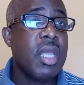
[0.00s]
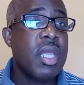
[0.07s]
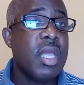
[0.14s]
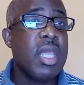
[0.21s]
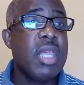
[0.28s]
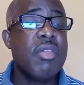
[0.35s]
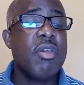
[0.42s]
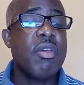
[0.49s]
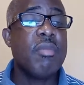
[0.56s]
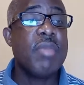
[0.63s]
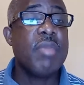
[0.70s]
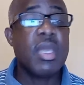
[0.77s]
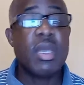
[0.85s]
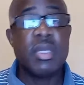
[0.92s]
either
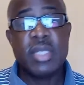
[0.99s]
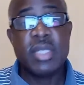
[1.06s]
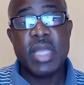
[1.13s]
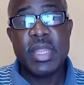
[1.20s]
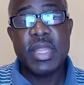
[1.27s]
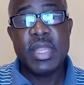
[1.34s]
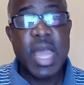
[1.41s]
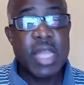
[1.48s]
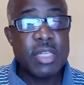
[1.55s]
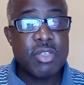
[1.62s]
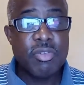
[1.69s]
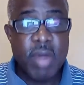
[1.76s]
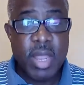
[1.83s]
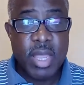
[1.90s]
because they're not
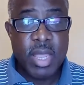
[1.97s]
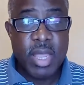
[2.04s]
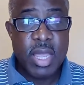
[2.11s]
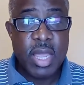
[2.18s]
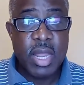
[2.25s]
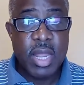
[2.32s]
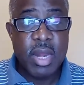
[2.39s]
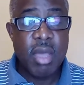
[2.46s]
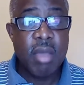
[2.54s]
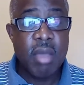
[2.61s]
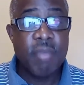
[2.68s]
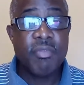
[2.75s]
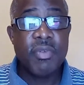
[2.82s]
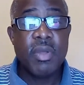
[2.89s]
drinking
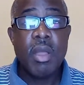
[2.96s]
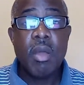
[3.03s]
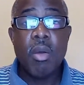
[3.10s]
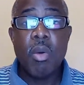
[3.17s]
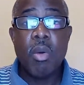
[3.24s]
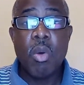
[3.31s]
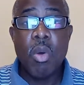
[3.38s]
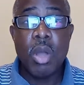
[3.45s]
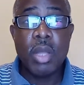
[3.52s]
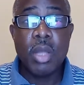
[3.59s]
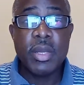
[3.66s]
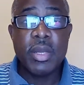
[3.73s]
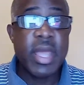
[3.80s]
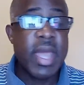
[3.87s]
enough or
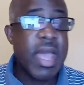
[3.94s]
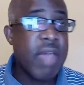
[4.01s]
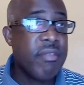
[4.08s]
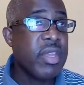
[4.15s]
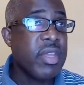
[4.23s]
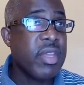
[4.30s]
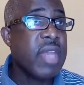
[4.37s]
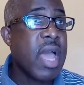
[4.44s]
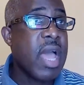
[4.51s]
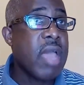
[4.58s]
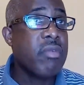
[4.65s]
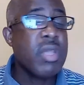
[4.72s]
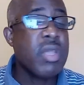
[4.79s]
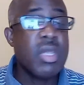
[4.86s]
they're having
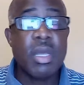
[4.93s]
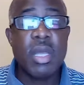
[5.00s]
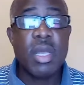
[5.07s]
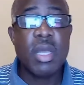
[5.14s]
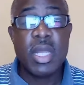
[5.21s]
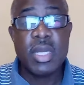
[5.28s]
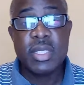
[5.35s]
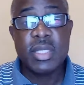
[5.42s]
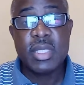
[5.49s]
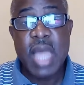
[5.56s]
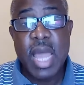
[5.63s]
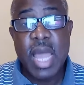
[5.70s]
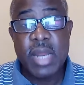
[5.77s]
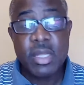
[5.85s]
diarrhea and it's
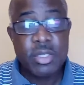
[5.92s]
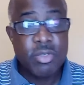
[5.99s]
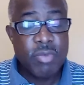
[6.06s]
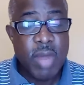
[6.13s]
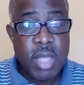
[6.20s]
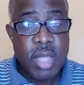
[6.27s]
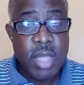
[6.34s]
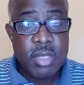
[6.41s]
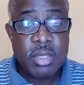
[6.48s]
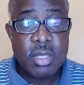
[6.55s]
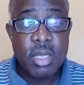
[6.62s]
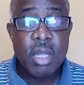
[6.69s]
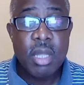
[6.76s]
not addressed,